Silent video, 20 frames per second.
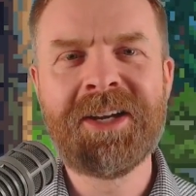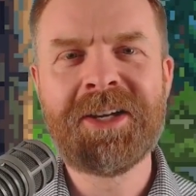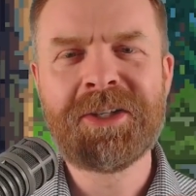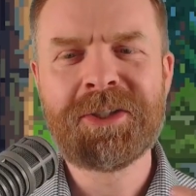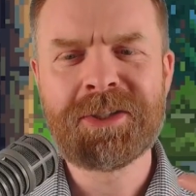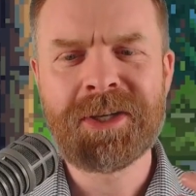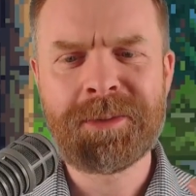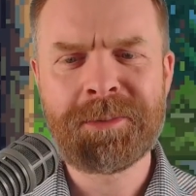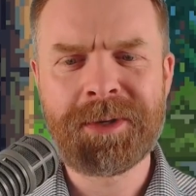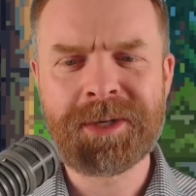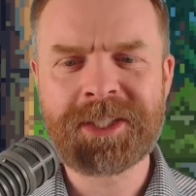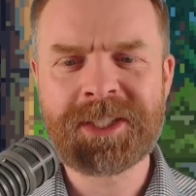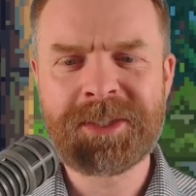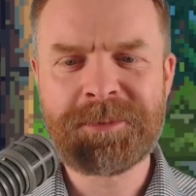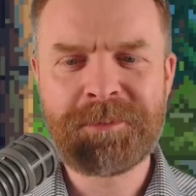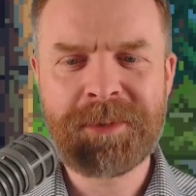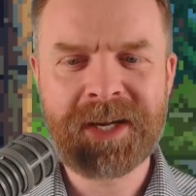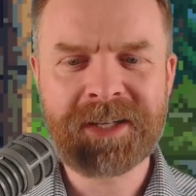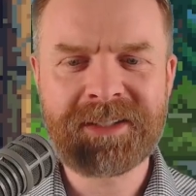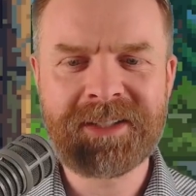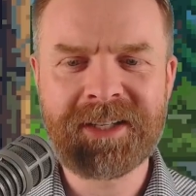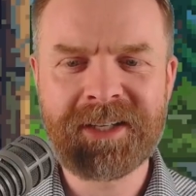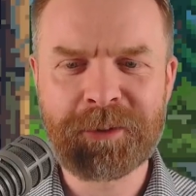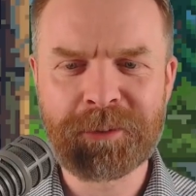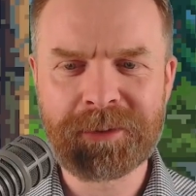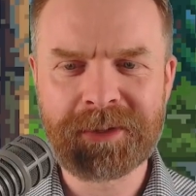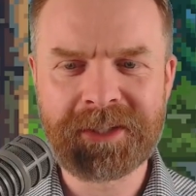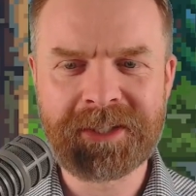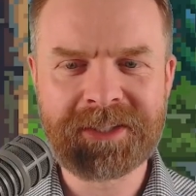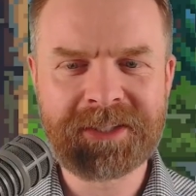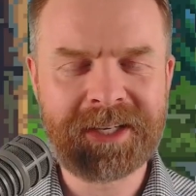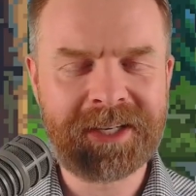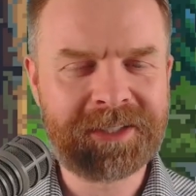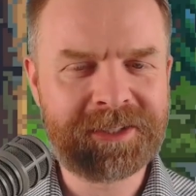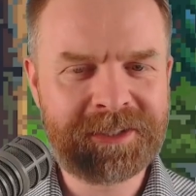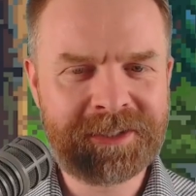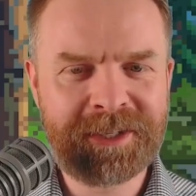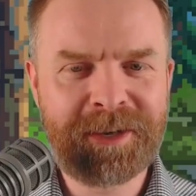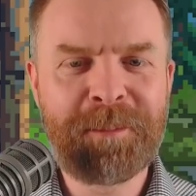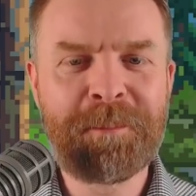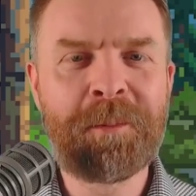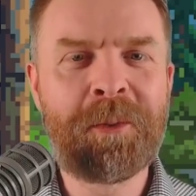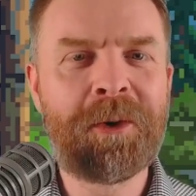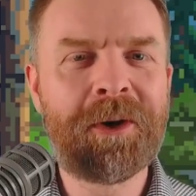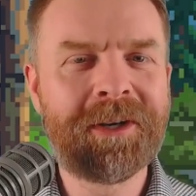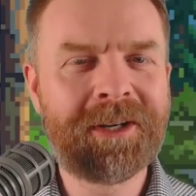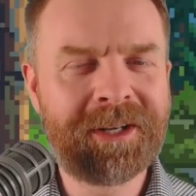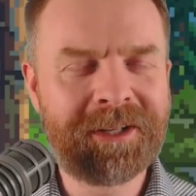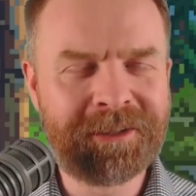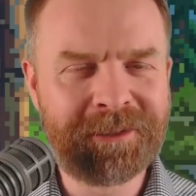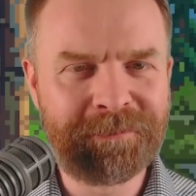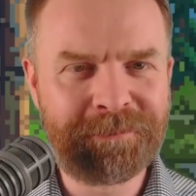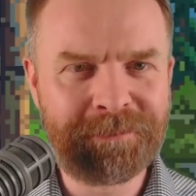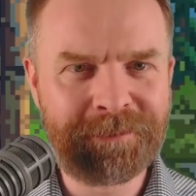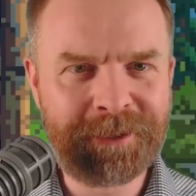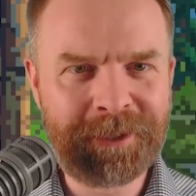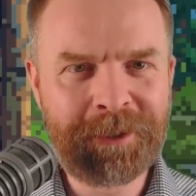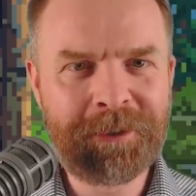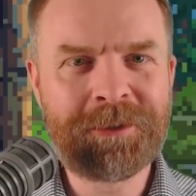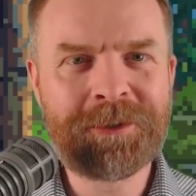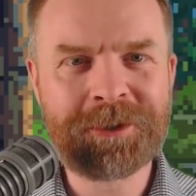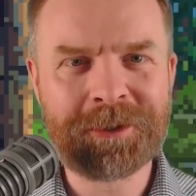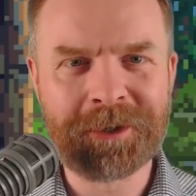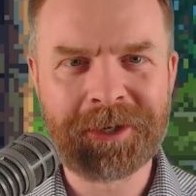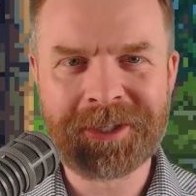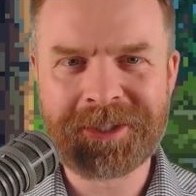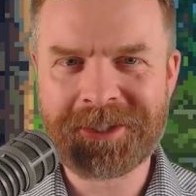So I'm expecting a release at some point in the future.